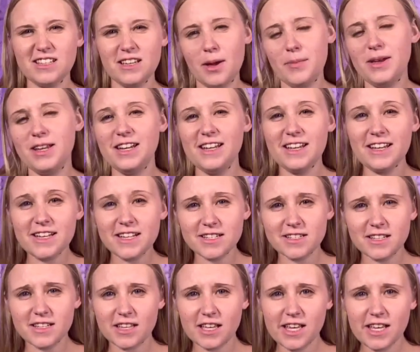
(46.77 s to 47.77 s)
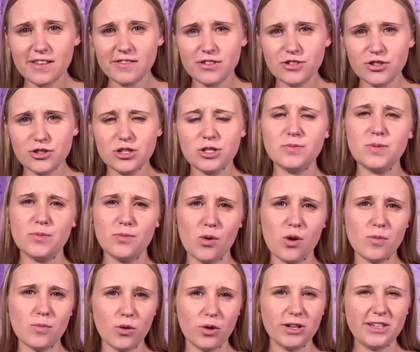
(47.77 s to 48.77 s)
is the king of the Jews, but more
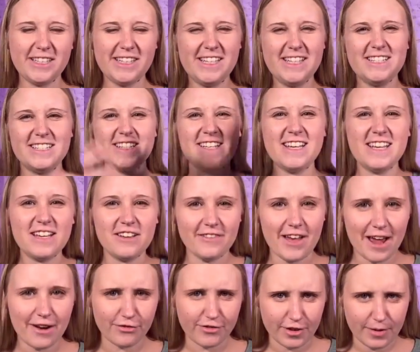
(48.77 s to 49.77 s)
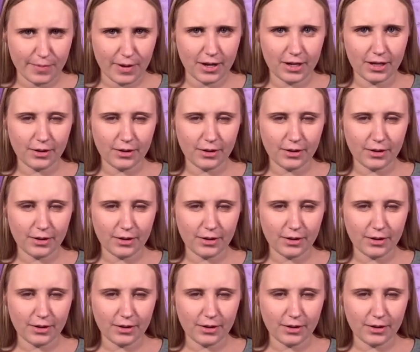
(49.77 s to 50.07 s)
importantly, he's the king of everybody,